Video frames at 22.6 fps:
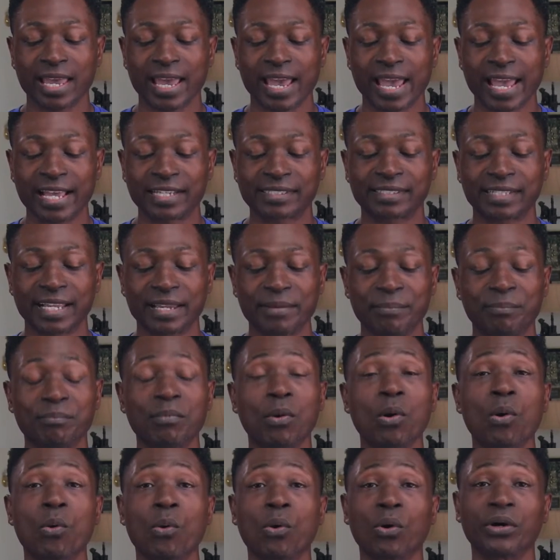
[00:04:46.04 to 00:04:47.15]
as they
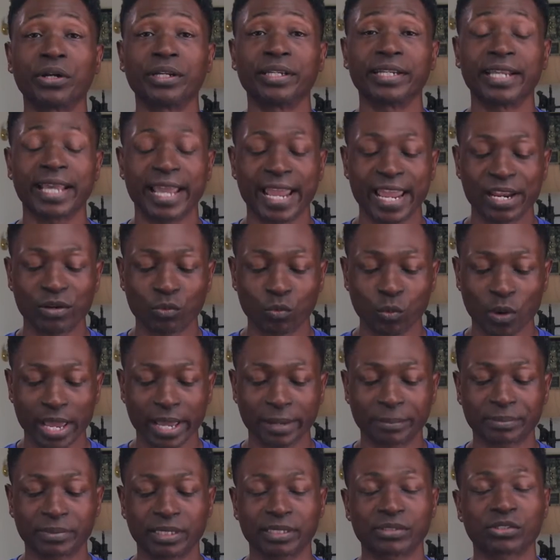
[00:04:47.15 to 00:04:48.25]
mourned and
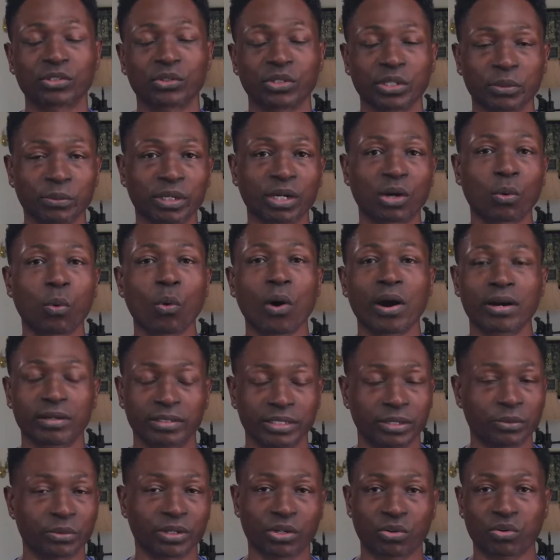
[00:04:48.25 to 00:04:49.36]
wept. So they were,
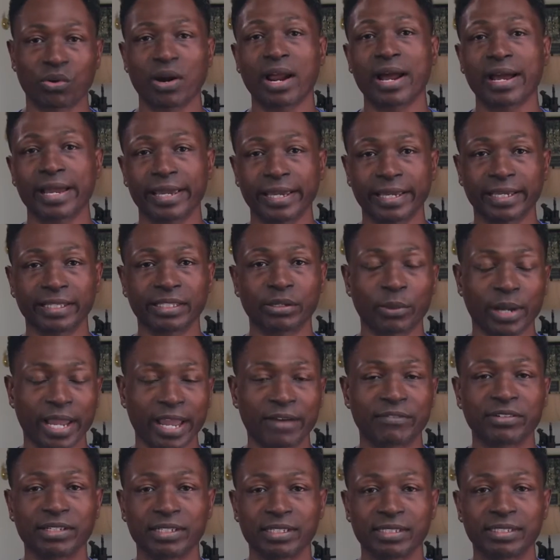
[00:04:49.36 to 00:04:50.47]
they were crying. They were
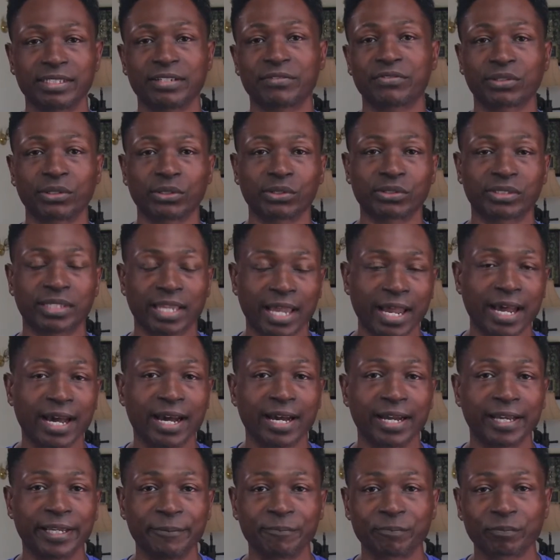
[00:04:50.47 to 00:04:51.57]
having a difficult
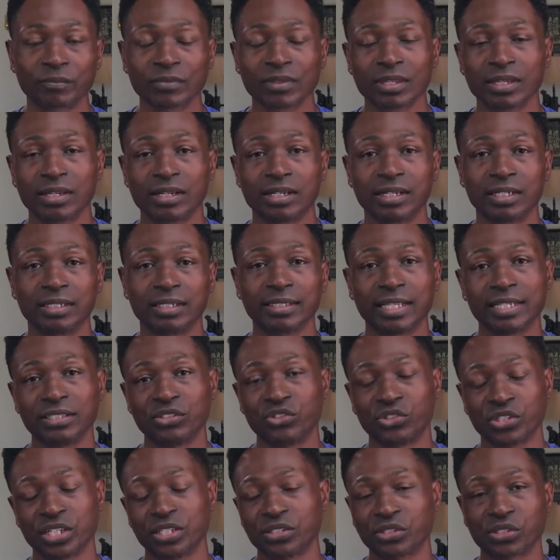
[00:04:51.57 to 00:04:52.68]
time uh, that
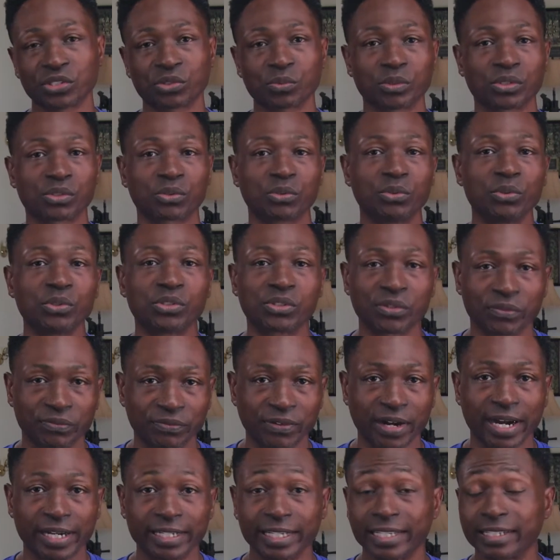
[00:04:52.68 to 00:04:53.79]
Jesus was
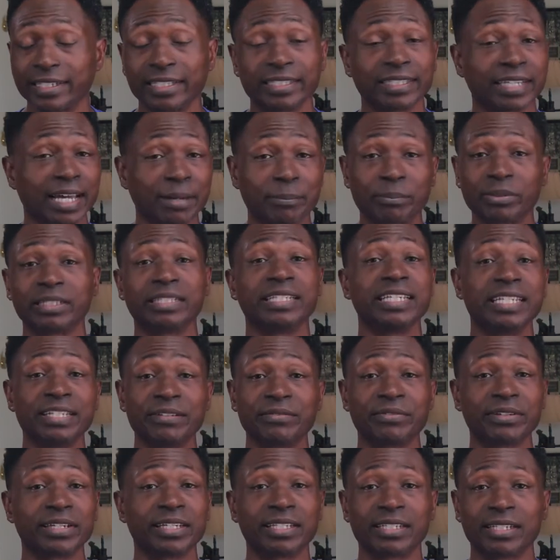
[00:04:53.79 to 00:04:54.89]
crucified. They could not
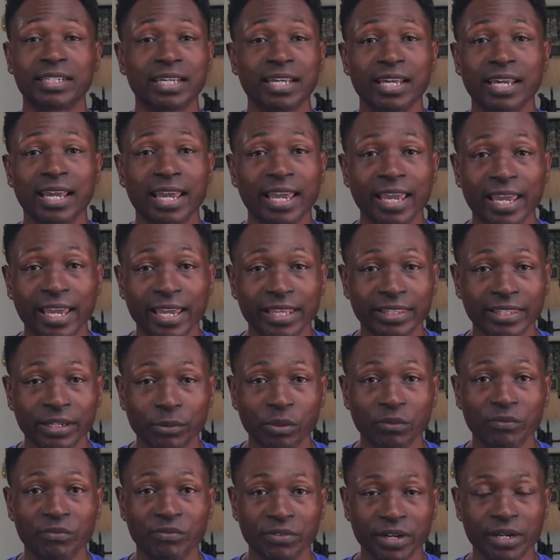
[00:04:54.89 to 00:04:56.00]
believe it, and they
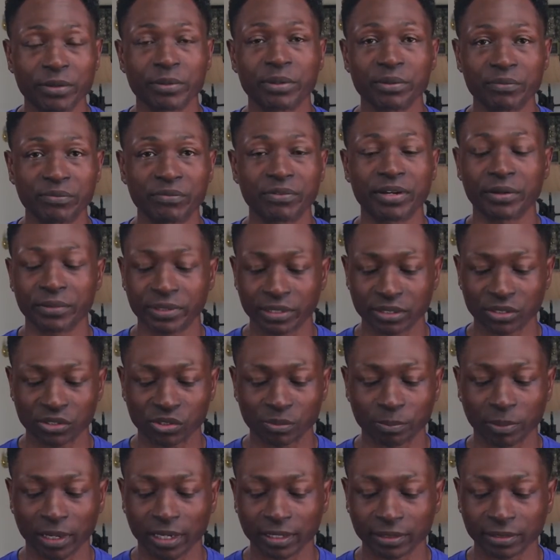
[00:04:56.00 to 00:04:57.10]
were very, very
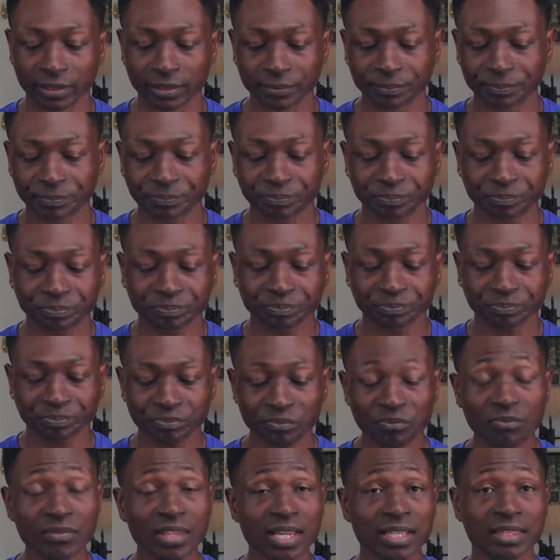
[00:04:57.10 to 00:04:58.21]
despondent.
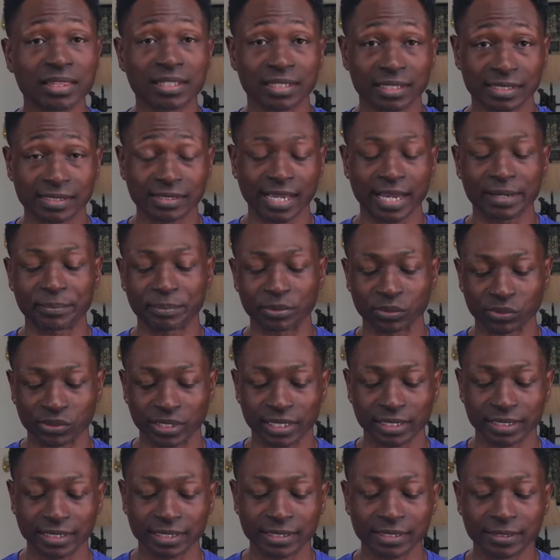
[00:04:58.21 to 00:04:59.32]
The disciples,
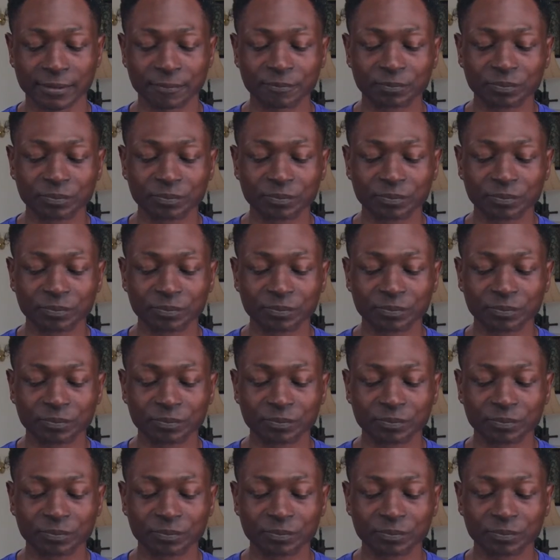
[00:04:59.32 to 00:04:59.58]
that is.